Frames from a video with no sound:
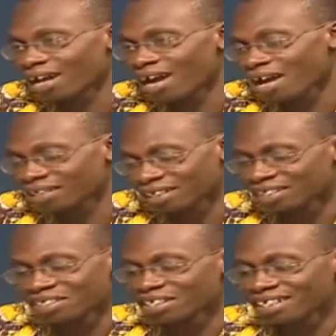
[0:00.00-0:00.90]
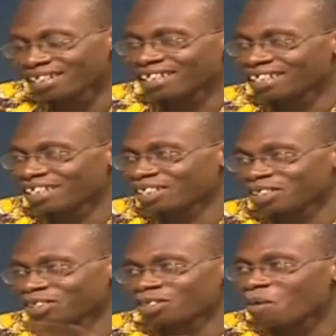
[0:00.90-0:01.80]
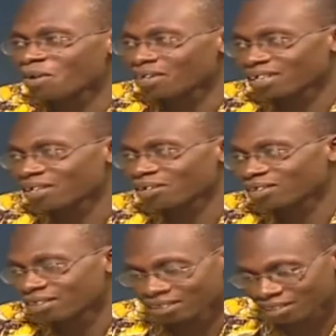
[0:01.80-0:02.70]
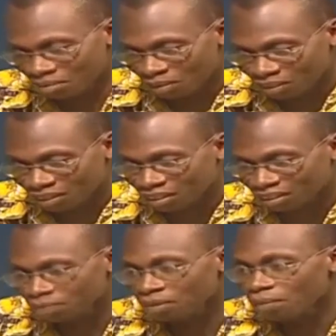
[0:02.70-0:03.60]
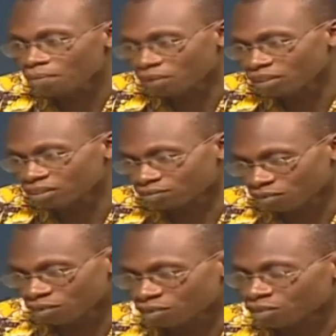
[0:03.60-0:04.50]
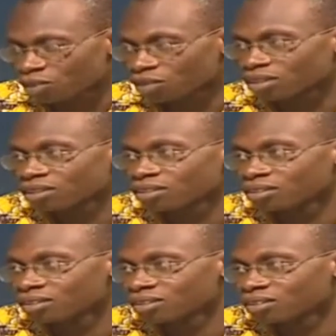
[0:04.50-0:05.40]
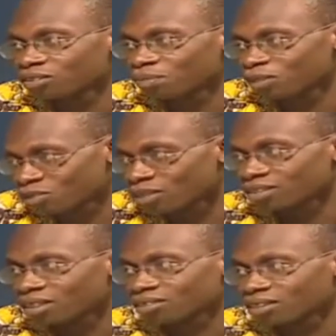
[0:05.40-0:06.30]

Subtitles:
it's not about a girl. It's about something I'm creating for my students, actually.